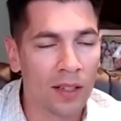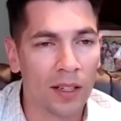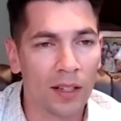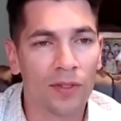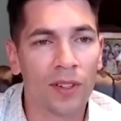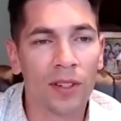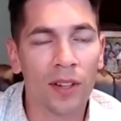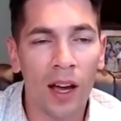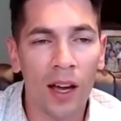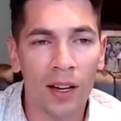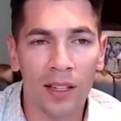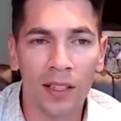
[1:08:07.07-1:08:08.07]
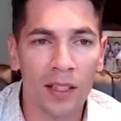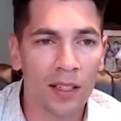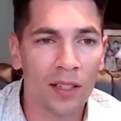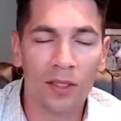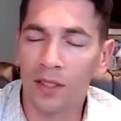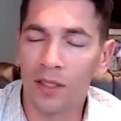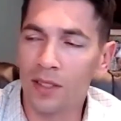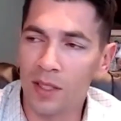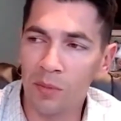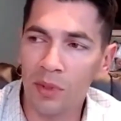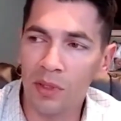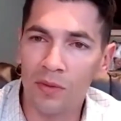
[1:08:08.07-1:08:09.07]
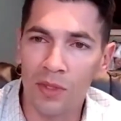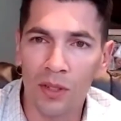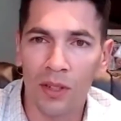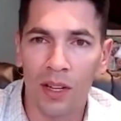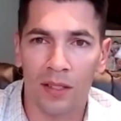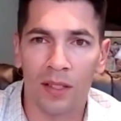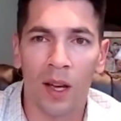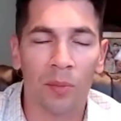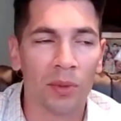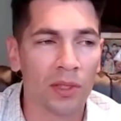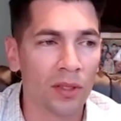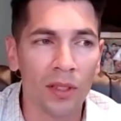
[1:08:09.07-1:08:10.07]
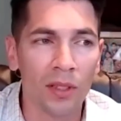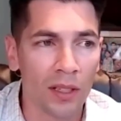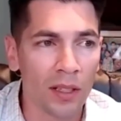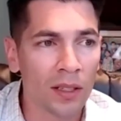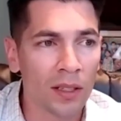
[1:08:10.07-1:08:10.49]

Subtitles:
If you're not in it, you can simply view it as an opportunity,